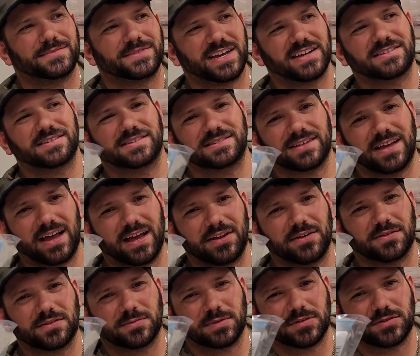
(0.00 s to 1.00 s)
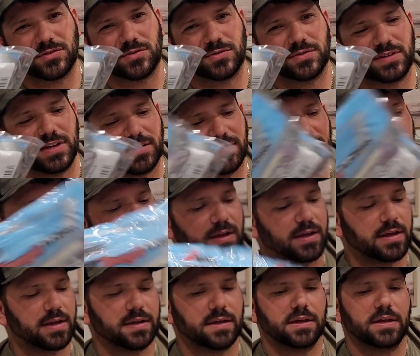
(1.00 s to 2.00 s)
Texas Eye. I know some guys are doing Texas
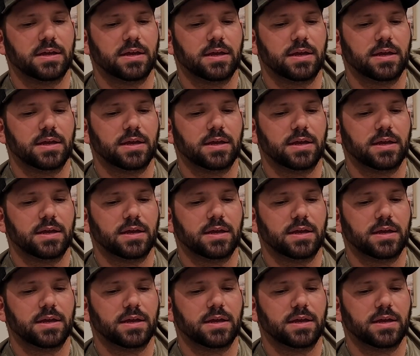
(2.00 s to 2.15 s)
Eye.